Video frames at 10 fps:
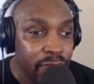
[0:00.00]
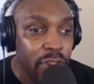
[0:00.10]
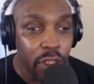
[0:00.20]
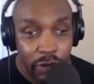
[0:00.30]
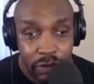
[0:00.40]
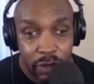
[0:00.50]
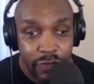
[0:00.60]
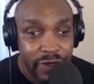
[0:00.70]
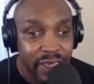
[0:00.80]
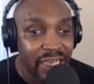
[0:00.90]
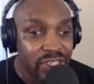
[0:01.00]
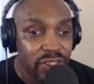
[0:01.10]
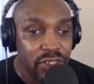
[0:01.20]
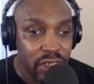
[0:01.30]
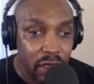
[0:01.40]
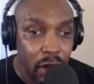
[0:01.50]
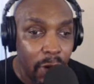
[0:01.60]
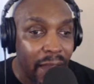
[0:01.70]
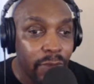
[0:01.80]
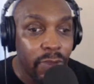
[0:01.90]
those notifications can go
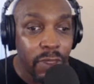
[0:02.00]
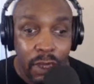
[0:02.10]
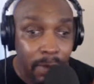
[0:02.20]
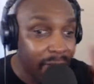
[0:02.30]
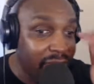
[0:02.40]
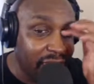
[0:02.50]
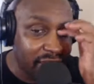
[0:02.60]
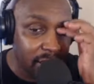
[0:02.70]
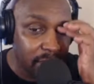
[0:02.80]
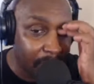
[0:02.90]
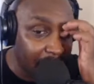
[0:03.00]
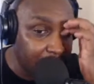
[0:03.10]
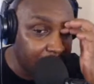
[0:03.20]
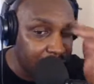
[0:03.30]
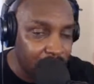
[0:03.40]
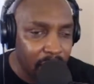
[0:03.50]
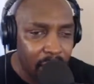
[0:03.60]
out because it's published,